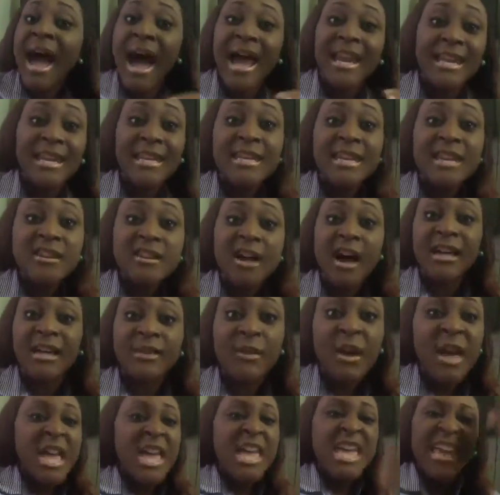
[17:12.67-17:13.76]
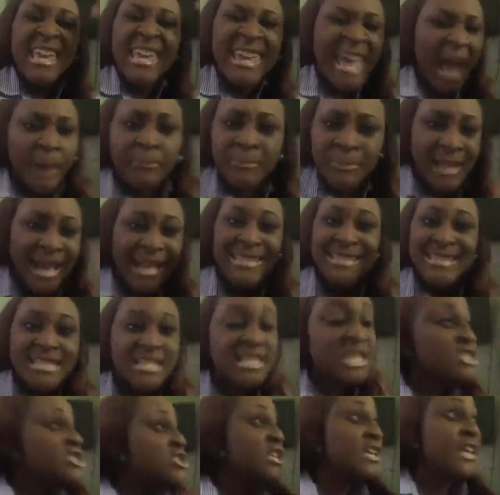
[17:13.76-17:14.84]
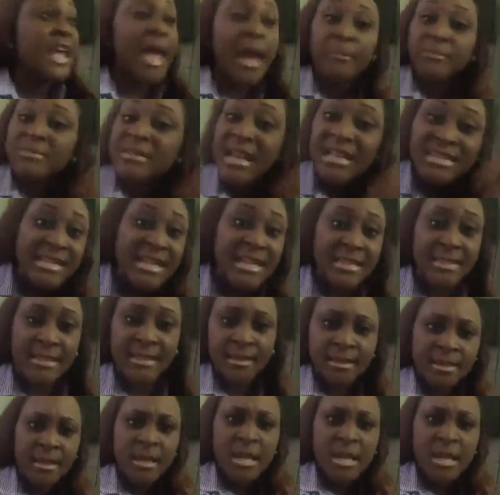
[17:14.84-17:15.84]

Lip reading: And he did not give up. He kept at it. He kept at it.